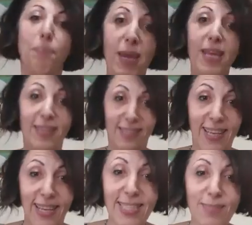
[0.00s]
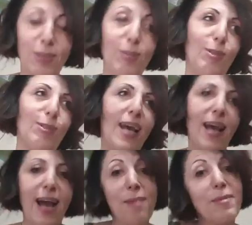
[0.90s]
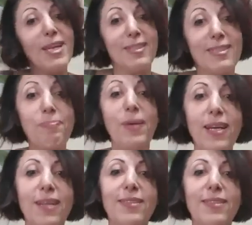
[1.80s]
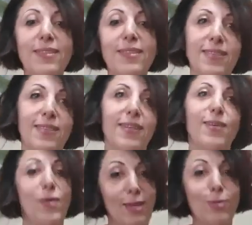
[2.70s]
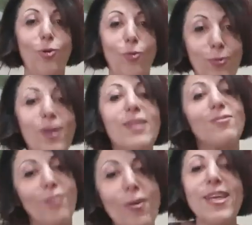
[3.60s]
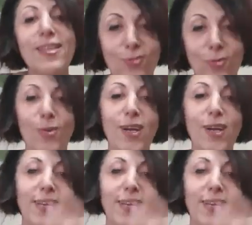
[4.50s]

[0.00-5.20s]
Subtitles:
beta test. Because, beta testing with the software is very easy, right?